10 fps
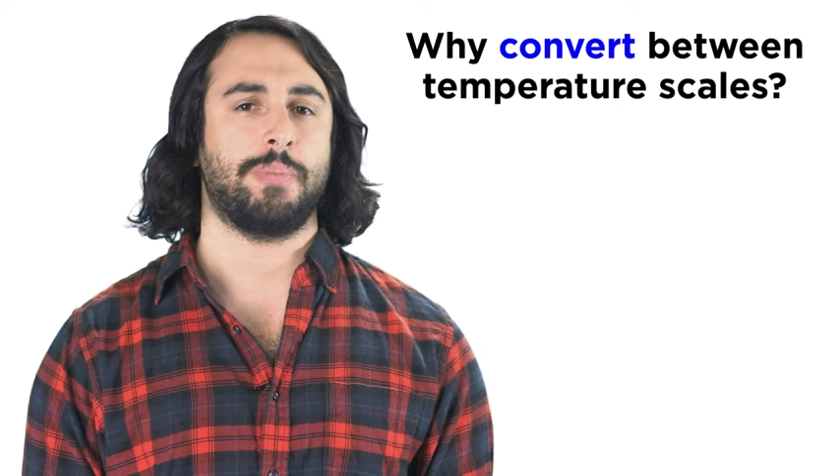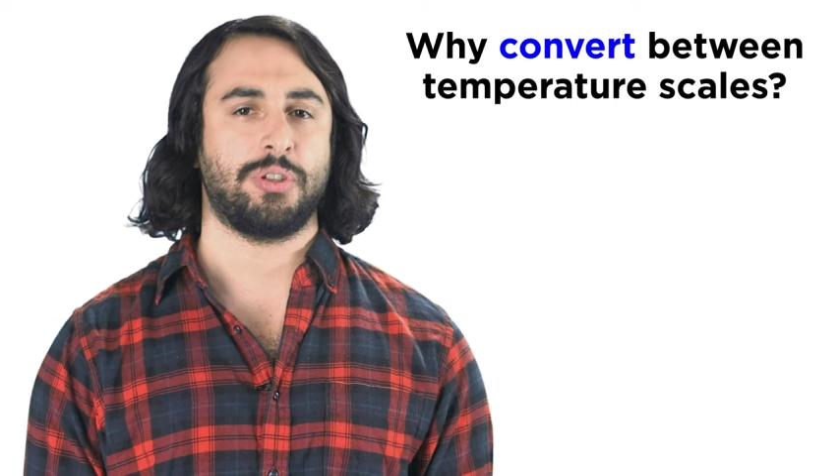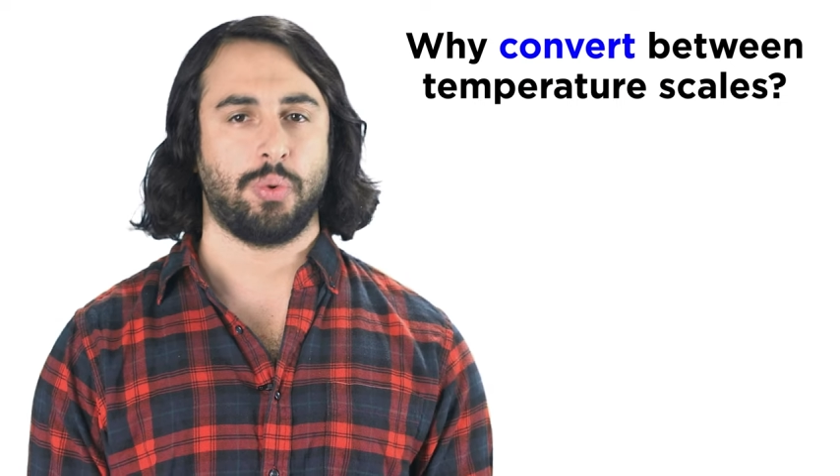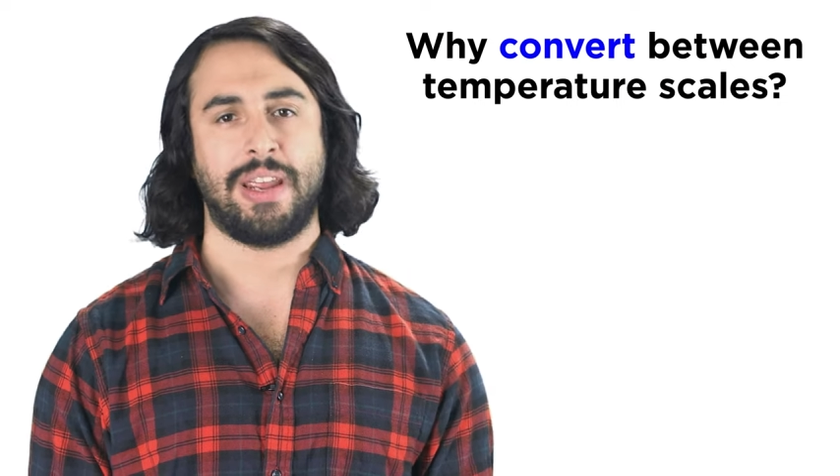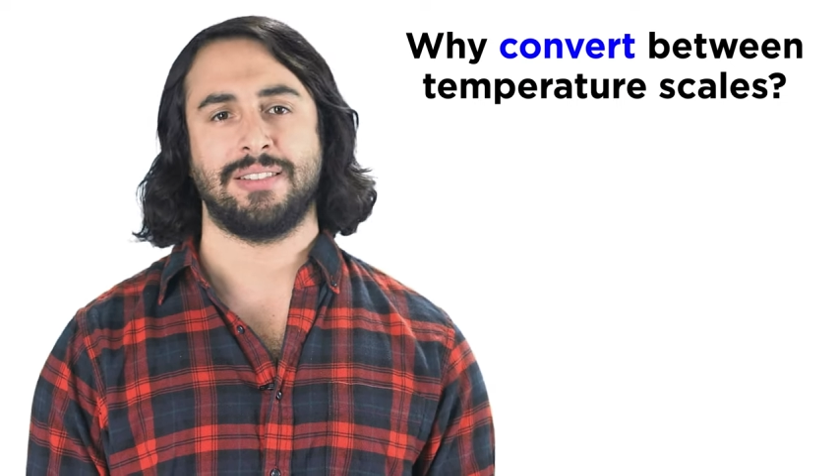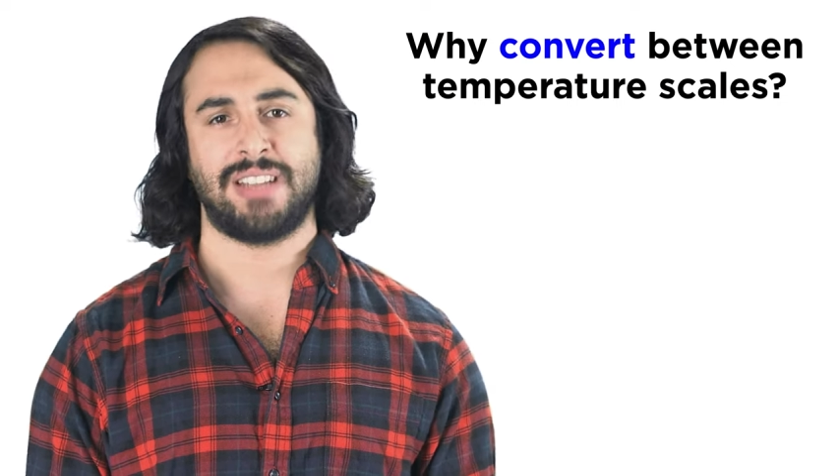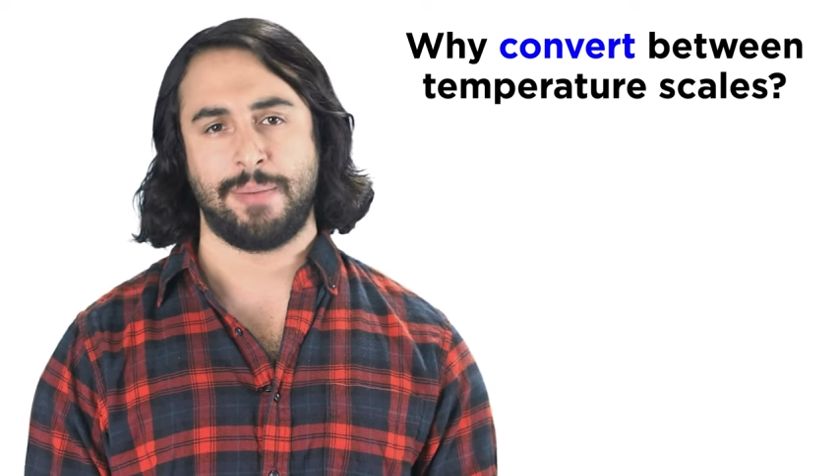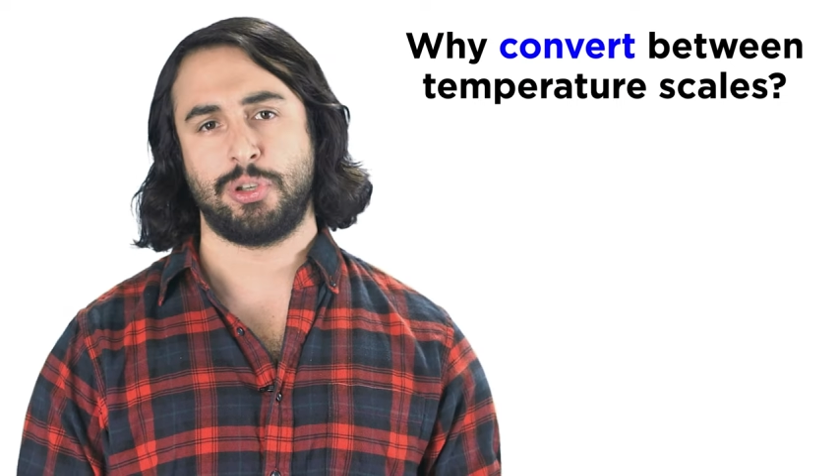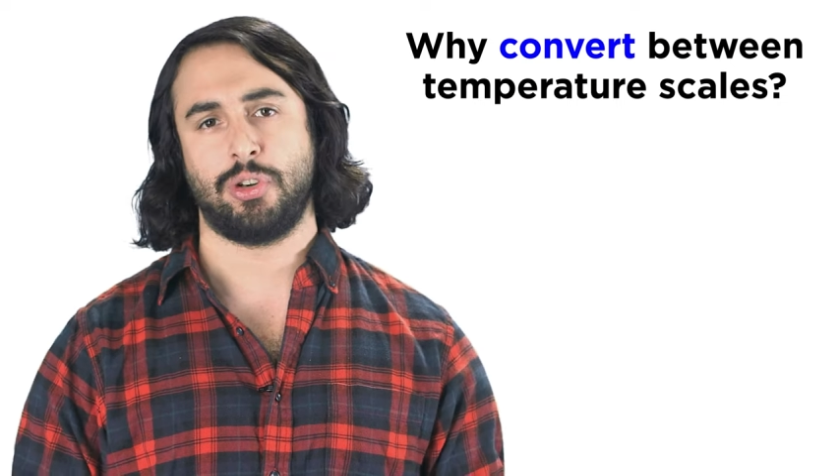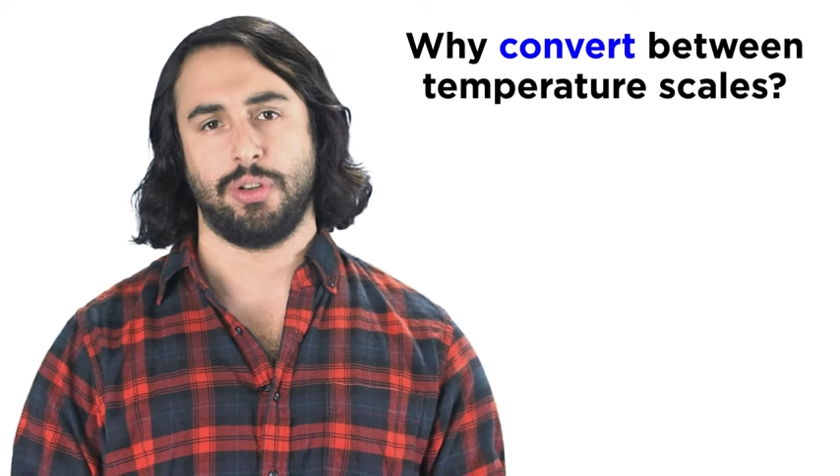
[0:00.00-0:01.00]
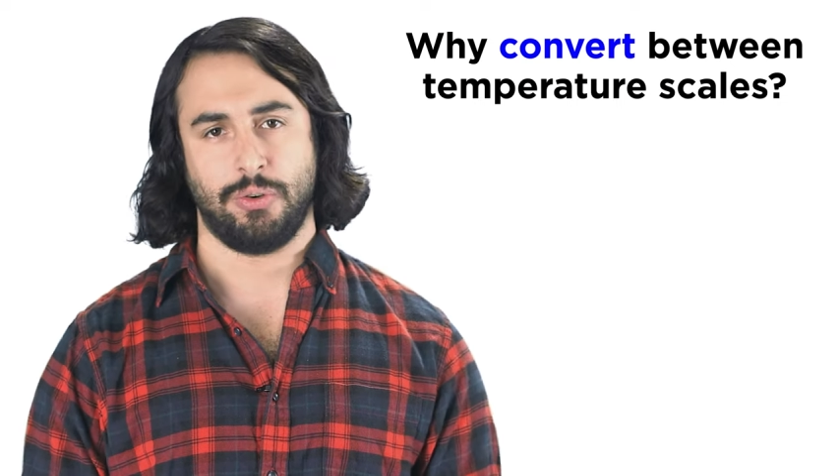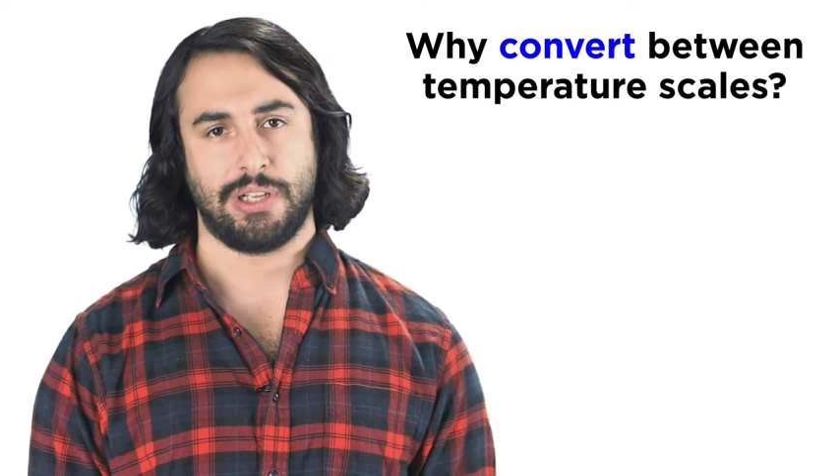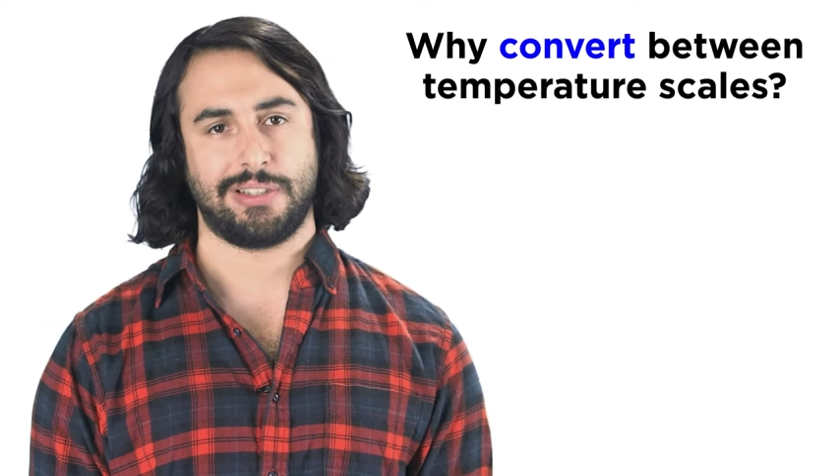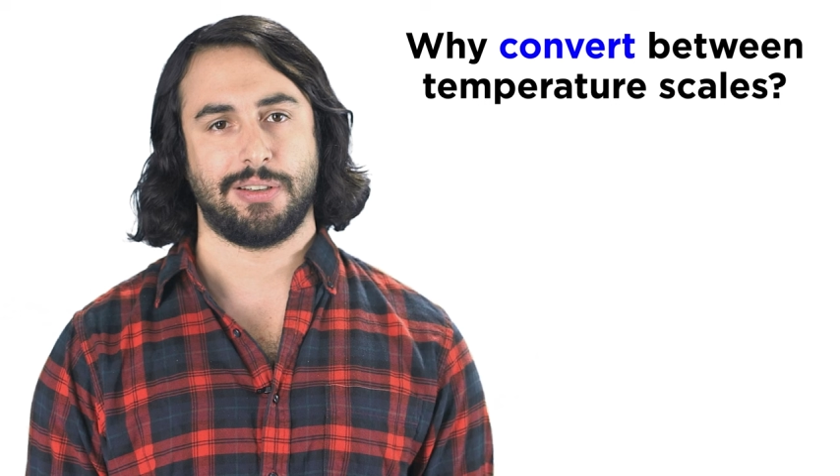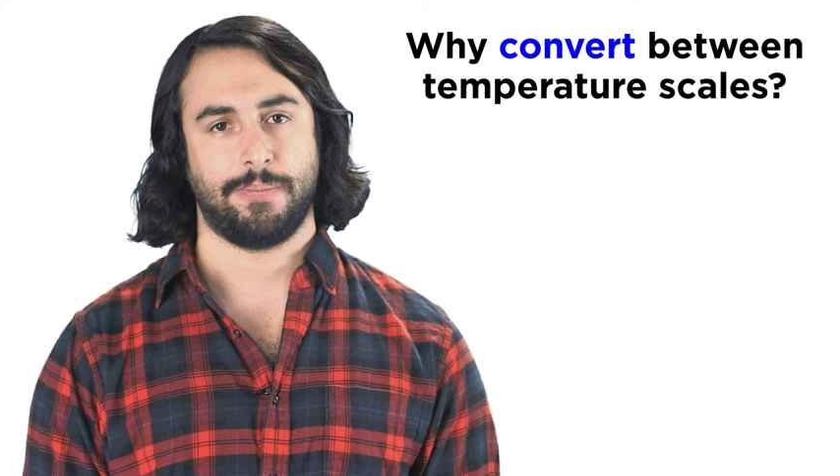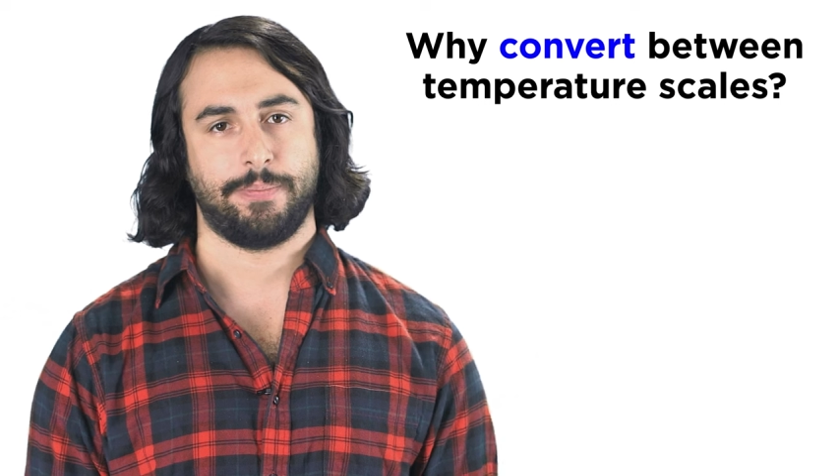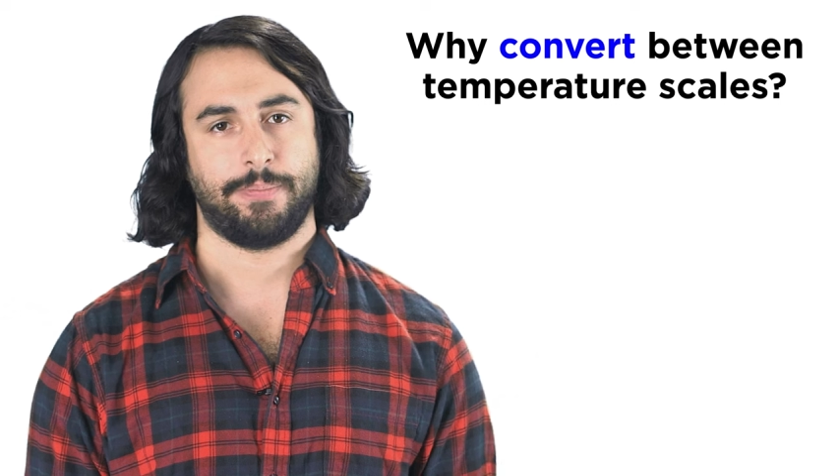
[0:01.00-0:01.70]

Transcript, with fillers: between temperature units?